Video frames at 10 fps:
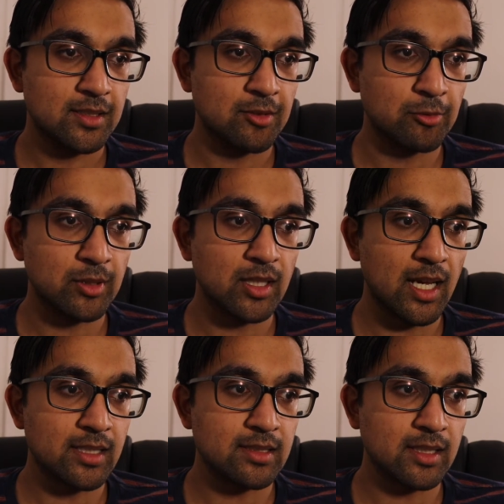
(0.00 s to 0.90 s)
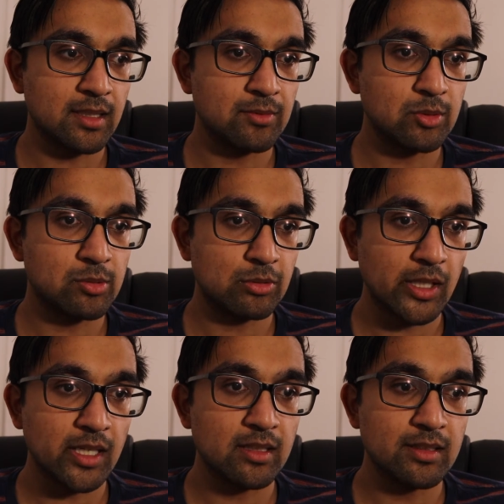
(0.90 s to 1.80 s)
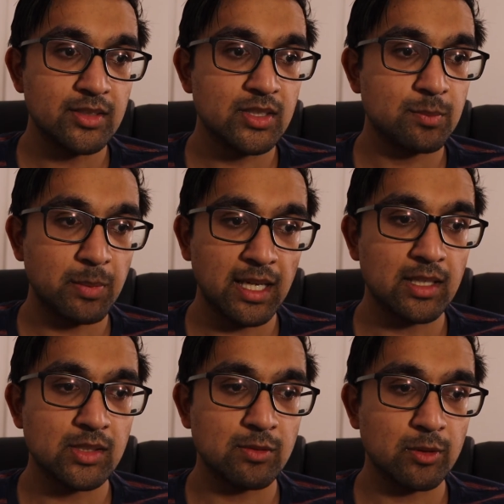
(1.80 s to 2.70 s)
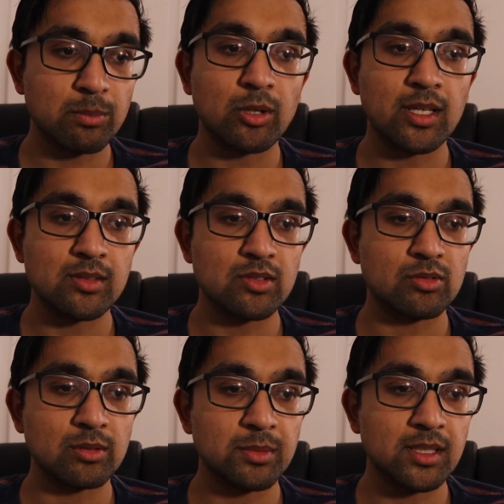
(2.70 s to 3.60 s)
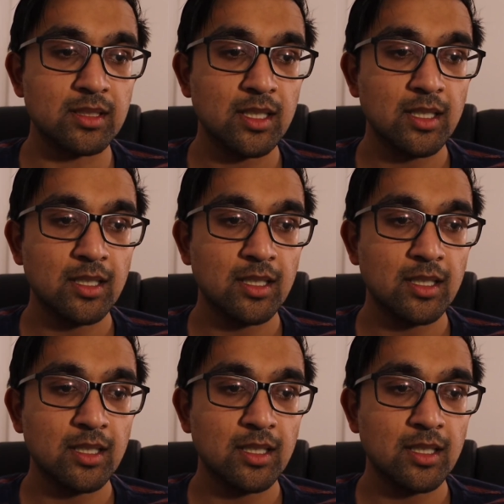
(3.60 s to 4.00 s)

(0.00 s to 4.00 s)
you realize, like, if you created the space for brainstorming,